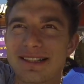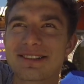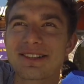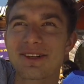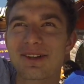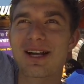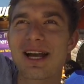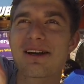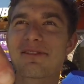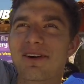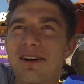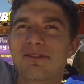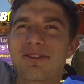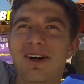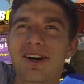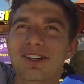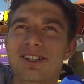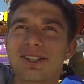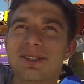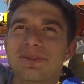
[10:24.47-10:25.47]
Is it okay if I
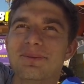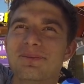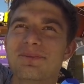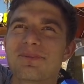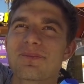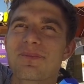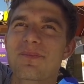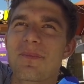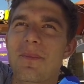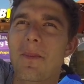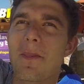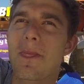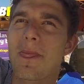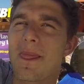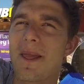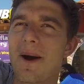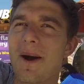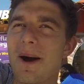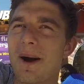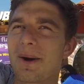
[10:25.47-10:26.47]
vlog you? Yeah.
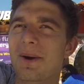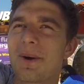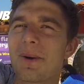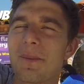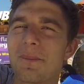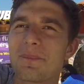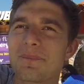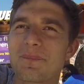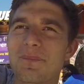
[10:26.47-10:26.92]
All right, cool.